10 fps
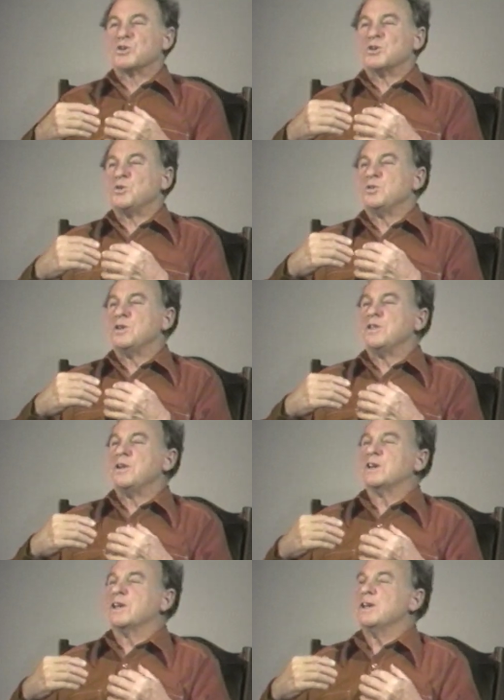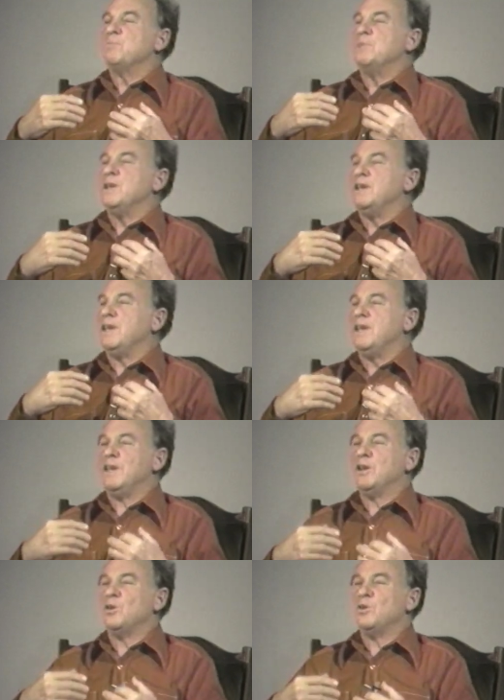so that there can be
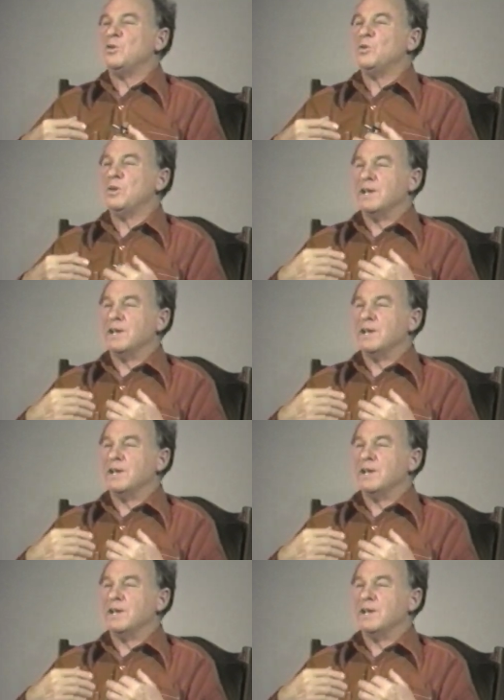ego